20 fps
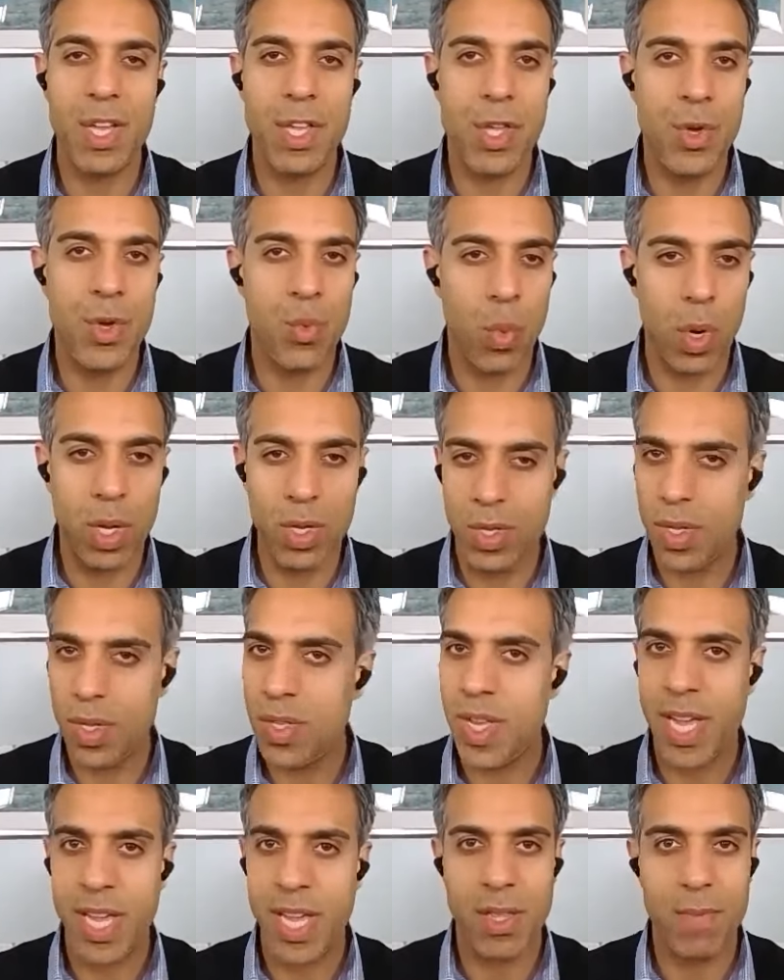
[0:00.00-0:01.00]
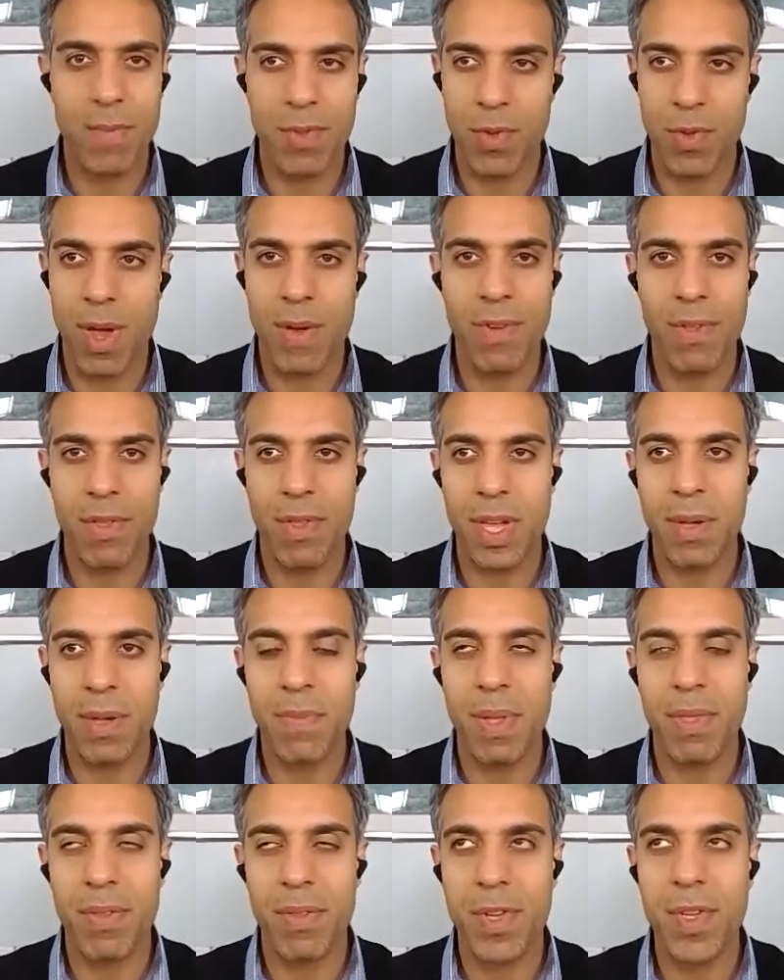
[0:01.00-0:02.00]
You want to take them through everything,
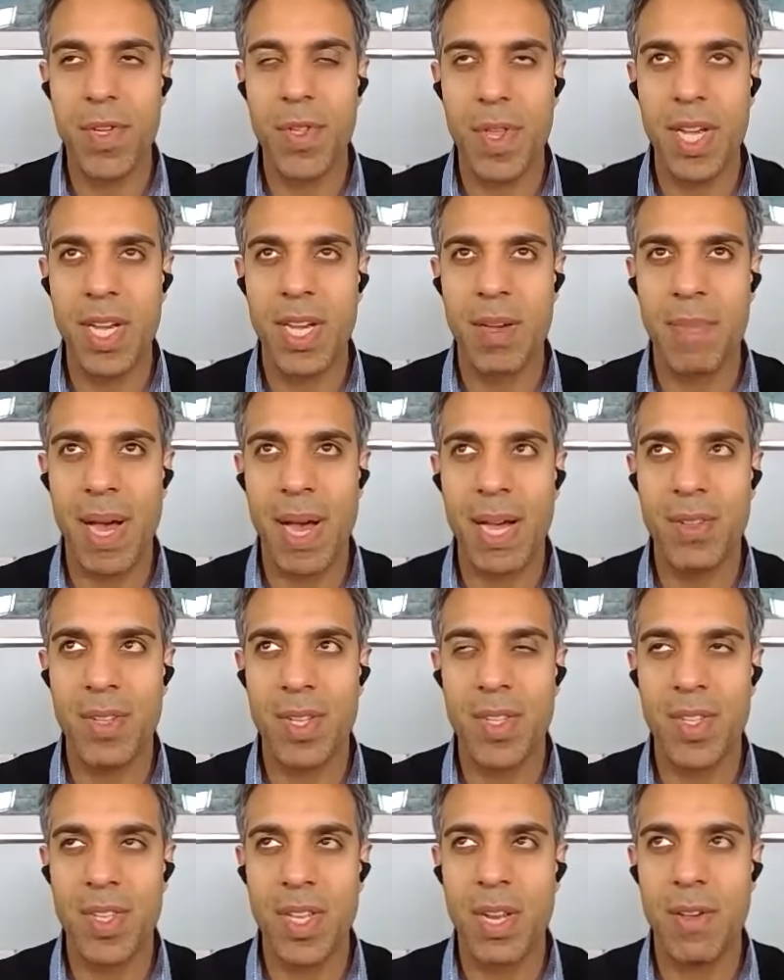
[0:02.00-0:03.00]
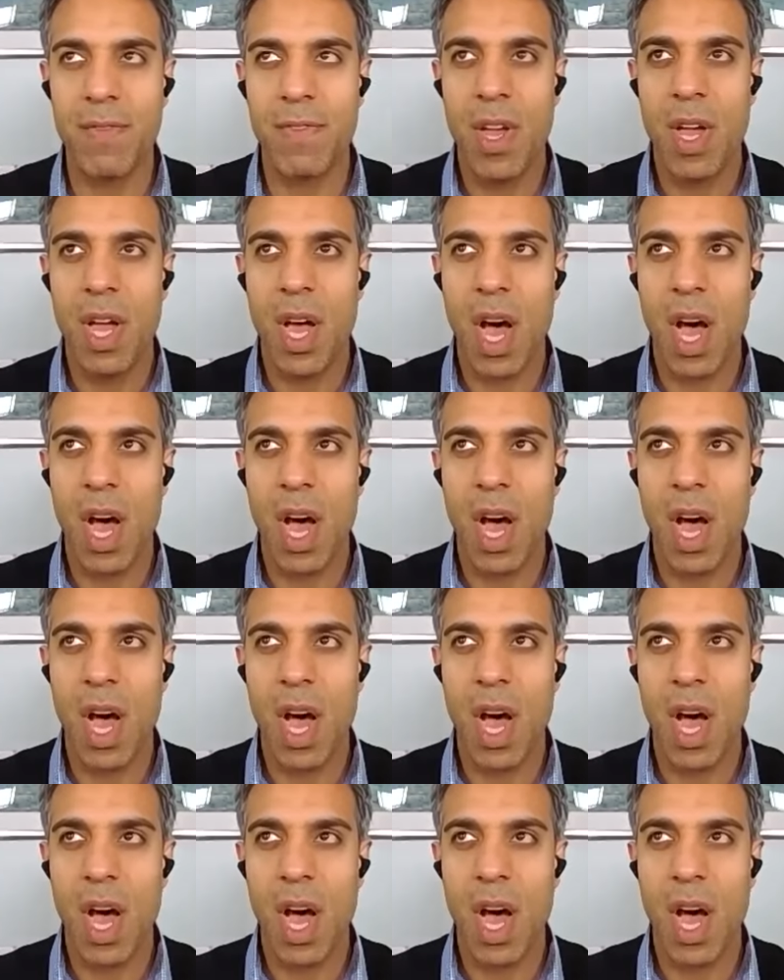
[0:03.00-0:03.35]
but just think about, instead of